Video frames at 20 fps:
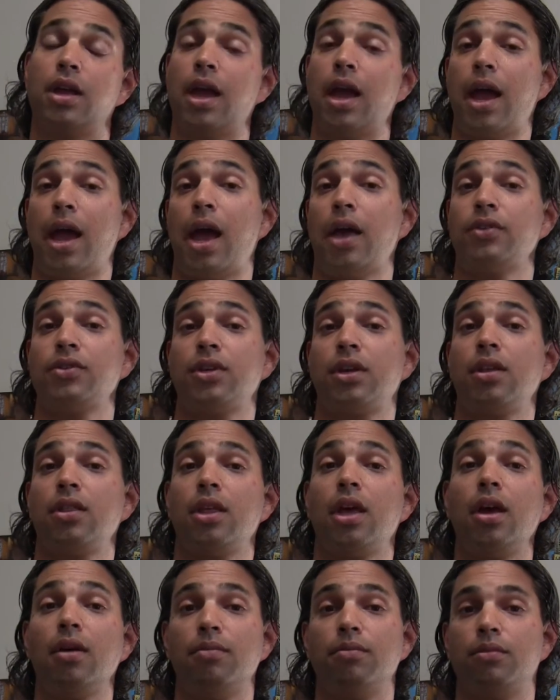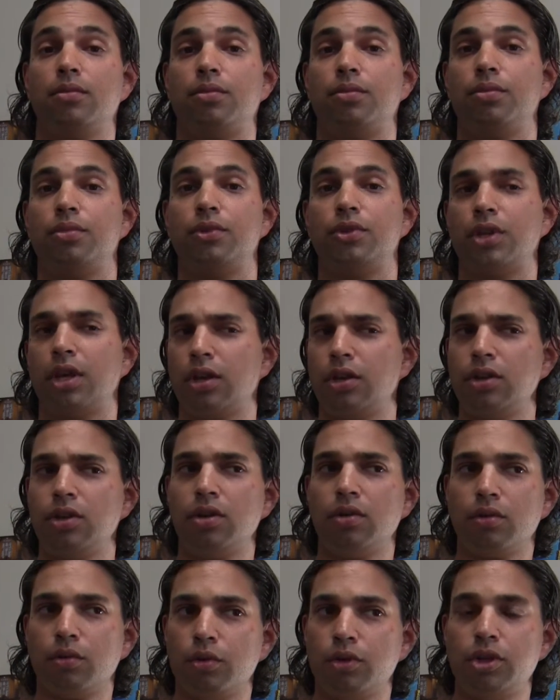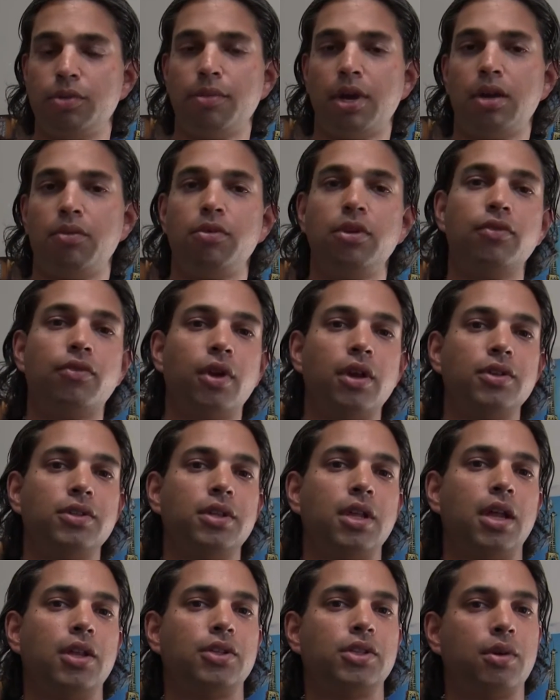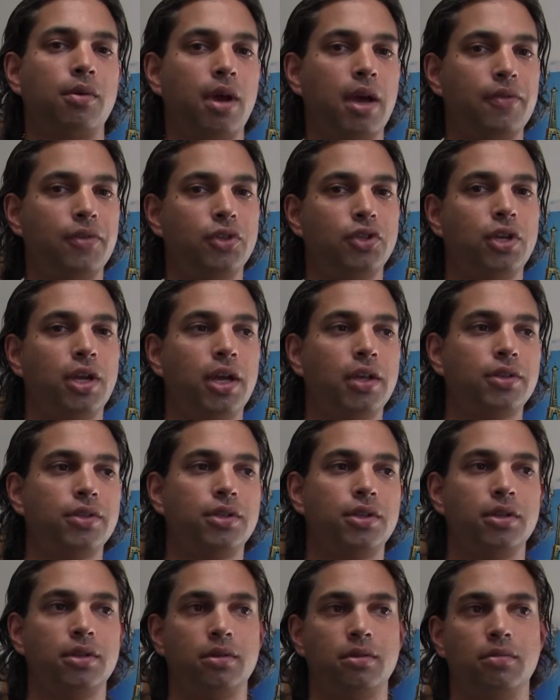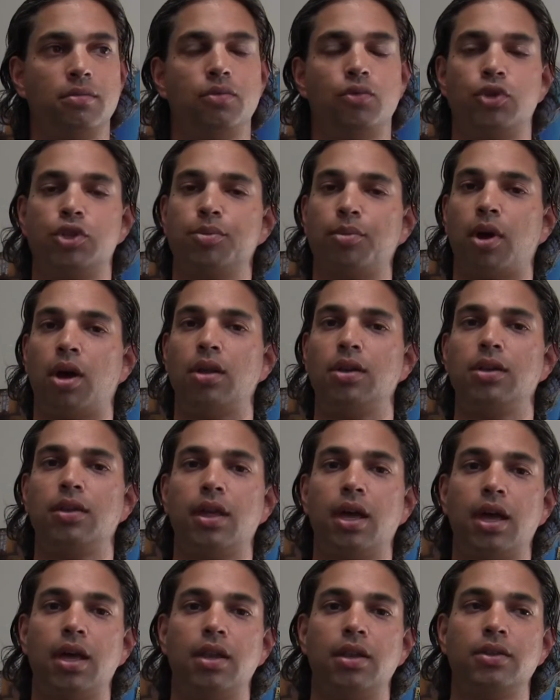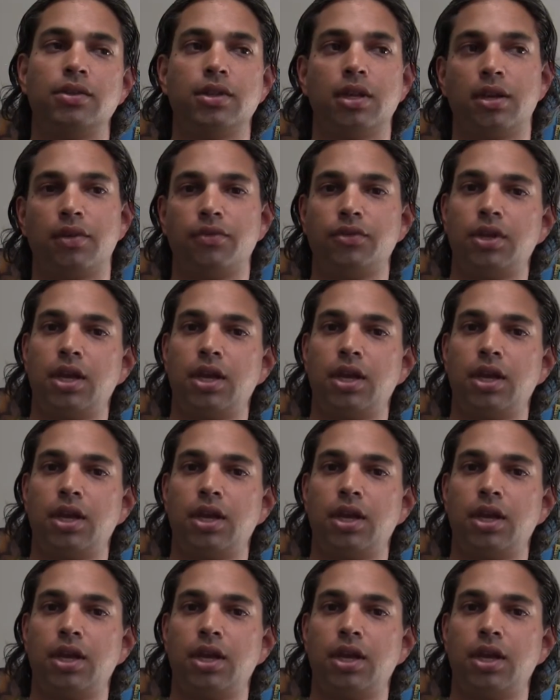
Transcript: asking them, say, would you mind rephrasing that so I have a chance to respond to that instead of